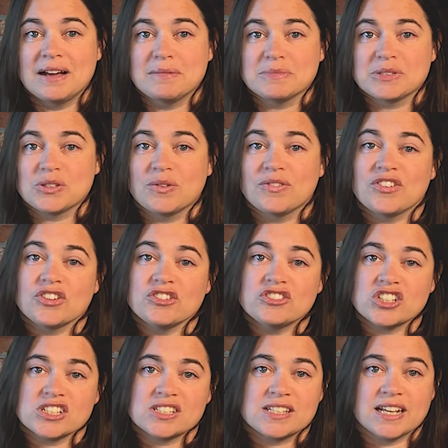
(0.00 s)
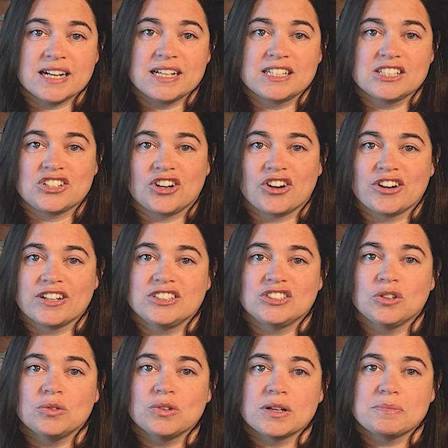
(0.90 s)
So if you're just getting started,
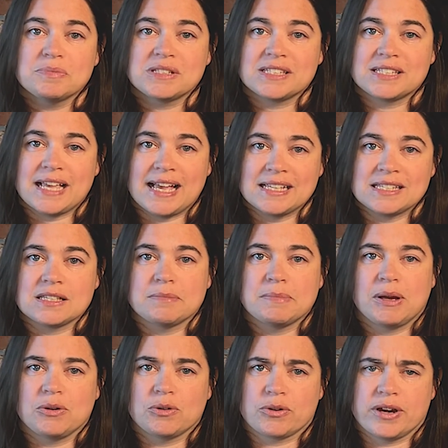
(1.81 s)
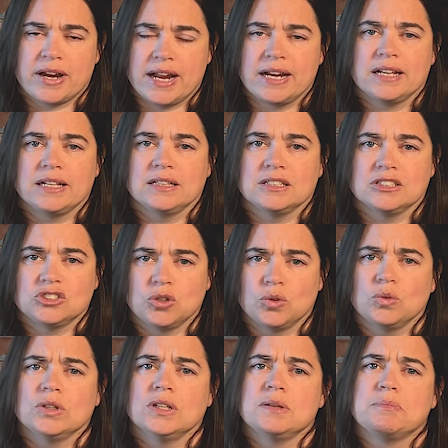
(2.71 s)
don't obsess about creating the
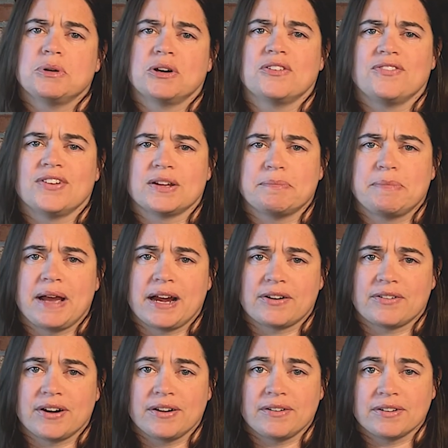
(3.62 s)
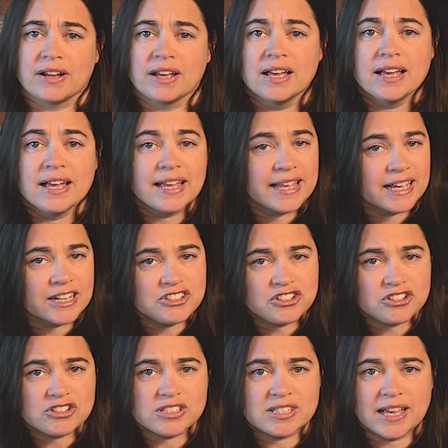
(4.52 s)
totally perfect background. Get
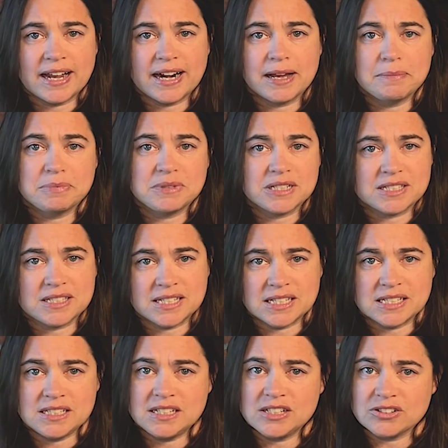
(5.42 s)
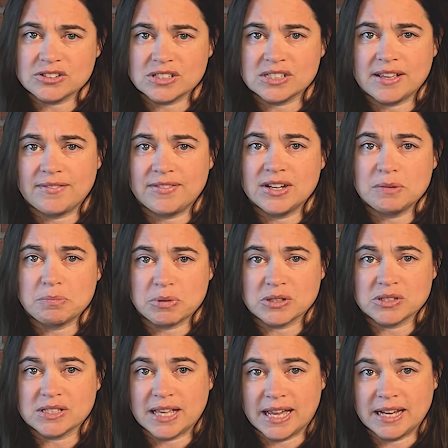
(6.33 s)
your setup to 60 or
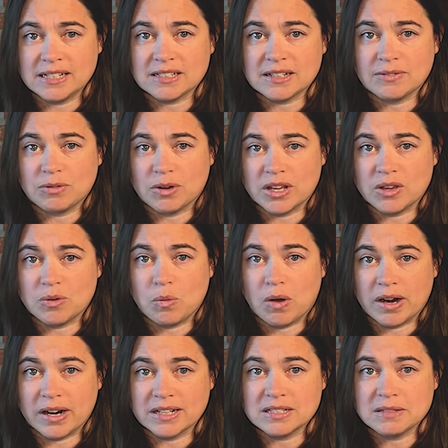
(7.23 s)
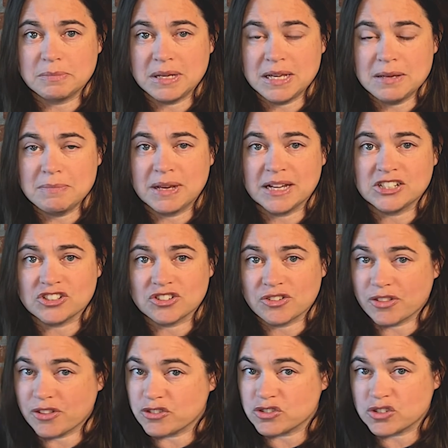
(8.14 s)
70% of what you want it to be. Make
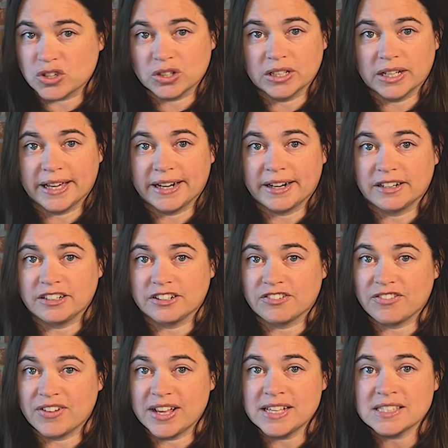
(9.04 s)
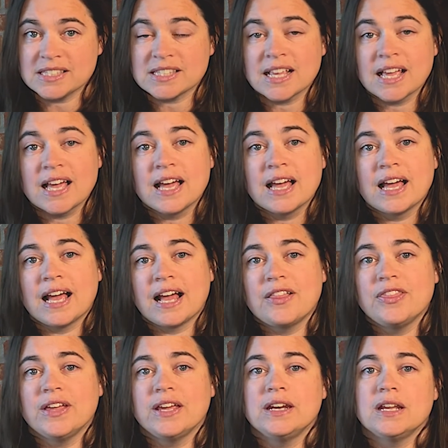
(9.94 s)
sure there's good light on your face,
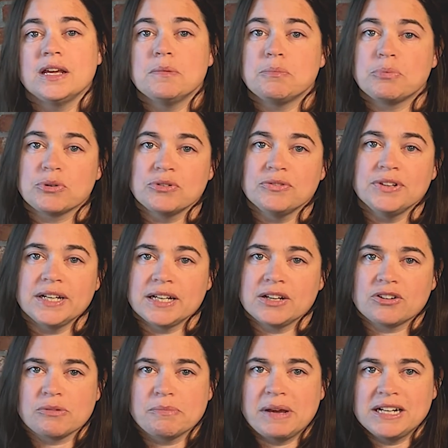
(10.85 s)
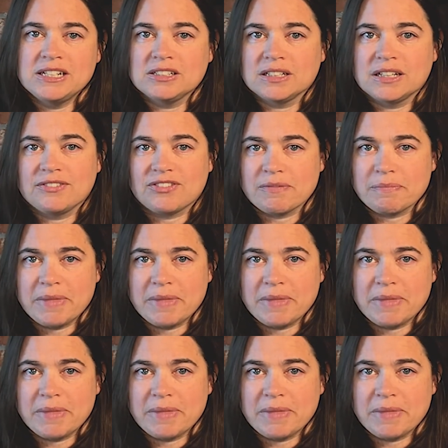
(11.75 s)
and then improve it incrementally from